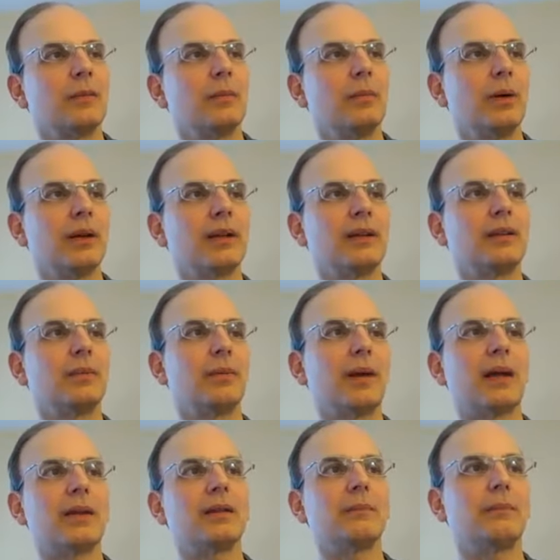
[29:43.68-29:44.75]
but it's
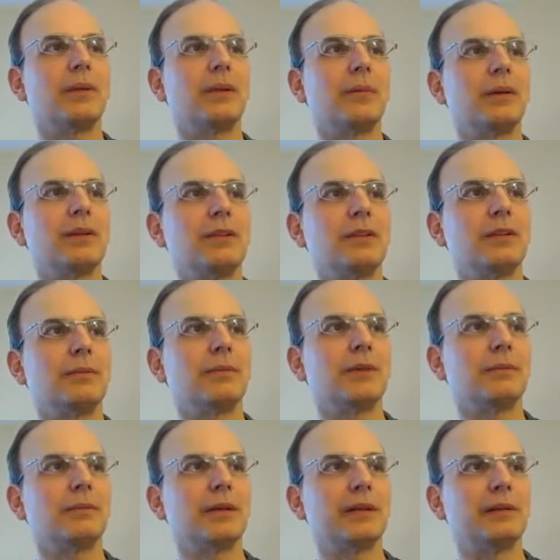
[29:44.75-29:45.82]
about, but what, you,
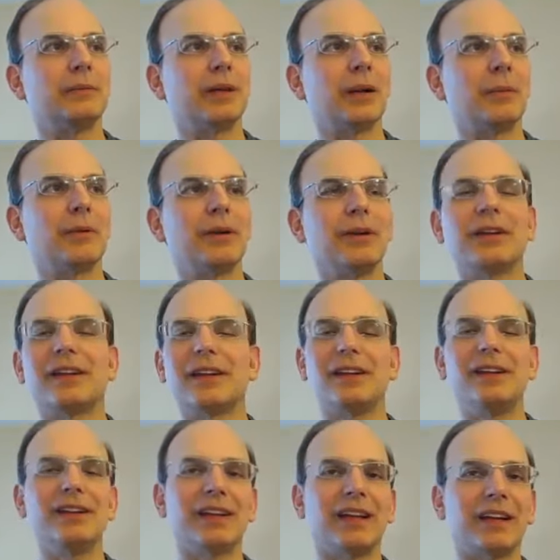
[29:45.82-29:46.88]
what, what I'm really
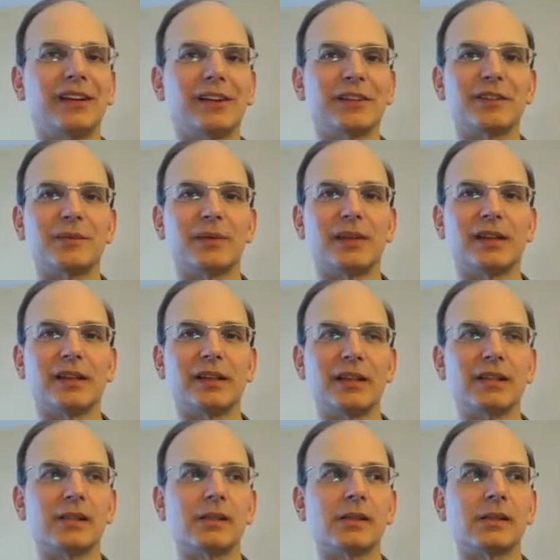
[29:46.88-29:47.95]
getting at ultimately
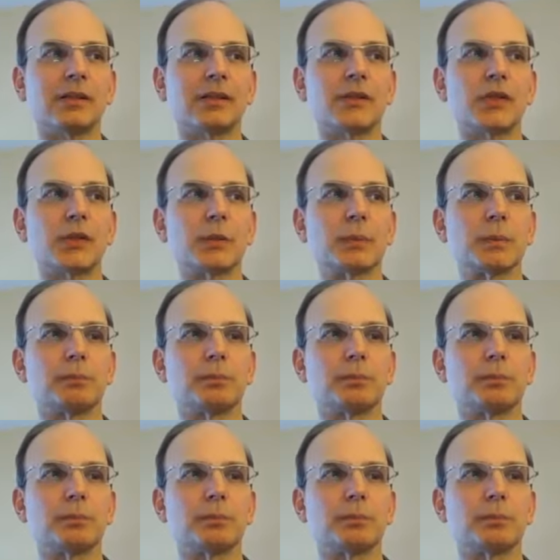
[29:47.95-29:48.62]
is